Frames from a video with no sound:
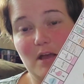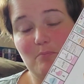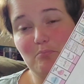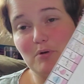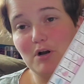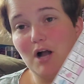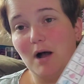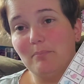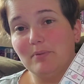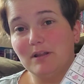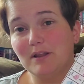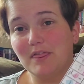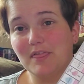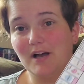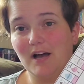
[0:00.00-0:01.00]
in
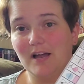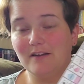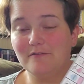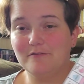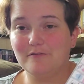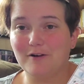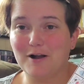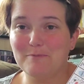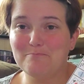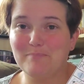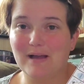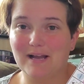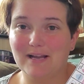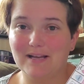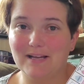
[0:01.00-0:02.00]
Bookopoly-thon from
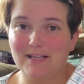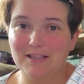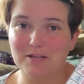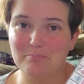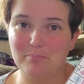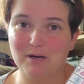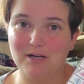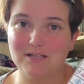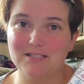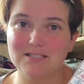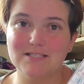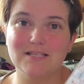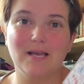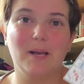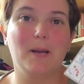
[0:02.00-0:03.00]
Becca and the
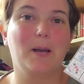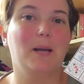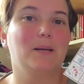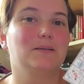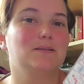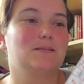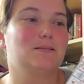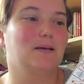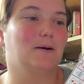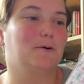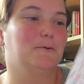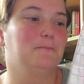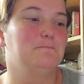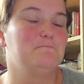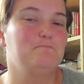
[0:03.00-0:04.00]
Books.
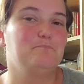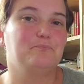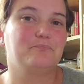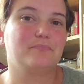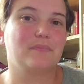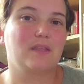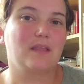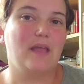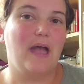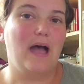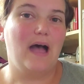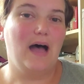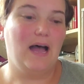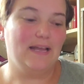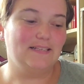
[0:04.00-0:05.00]
So,
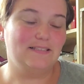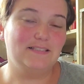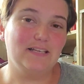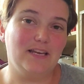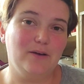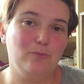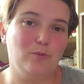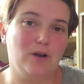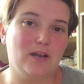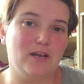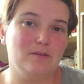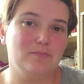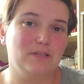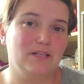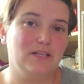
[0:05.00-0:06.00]
I didn't want to
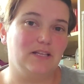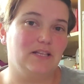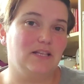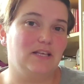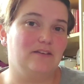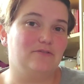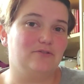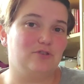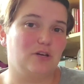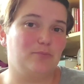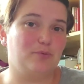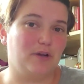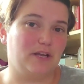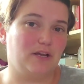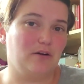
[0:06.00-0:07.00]
completely leave
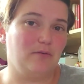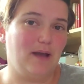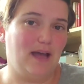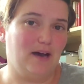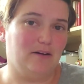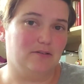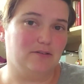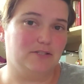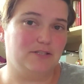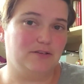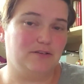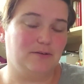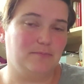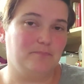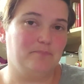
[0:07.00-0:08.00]
TBRinko out
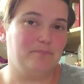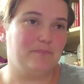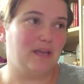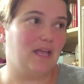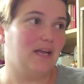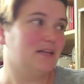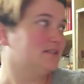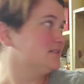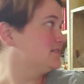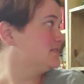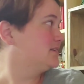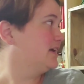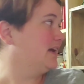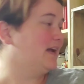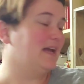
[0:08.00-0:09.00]

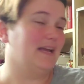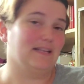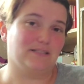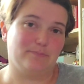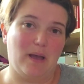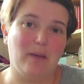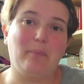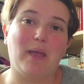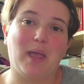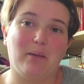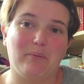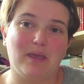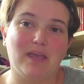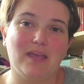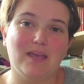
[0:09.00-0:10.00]
because it's my
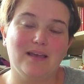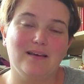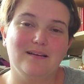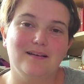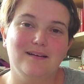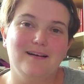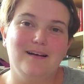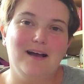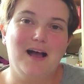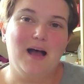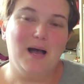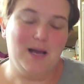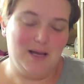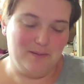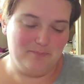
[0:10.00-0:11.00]
baby.
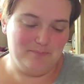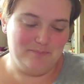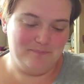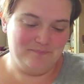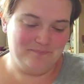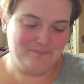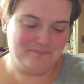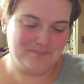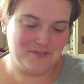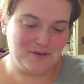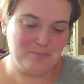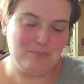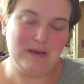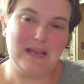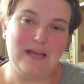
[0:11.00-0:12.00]

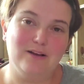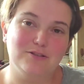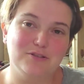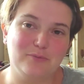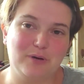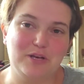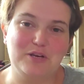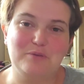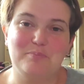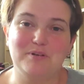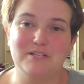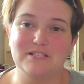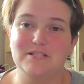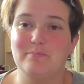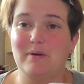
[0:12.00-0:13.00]
But I also wanted to
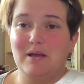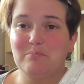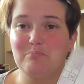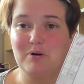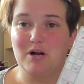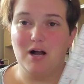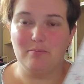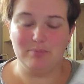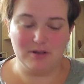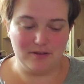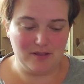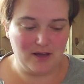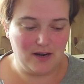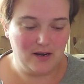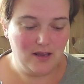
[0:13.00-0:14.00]
participate in
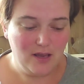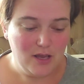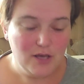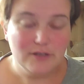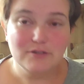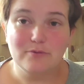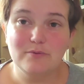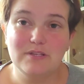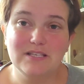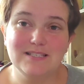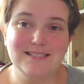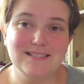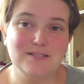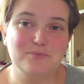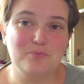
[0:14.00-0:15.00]
Bookopoly-thon. So
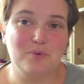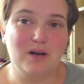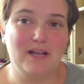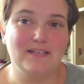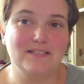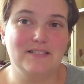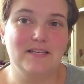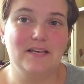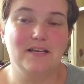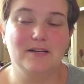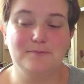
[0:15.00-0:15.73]
this is what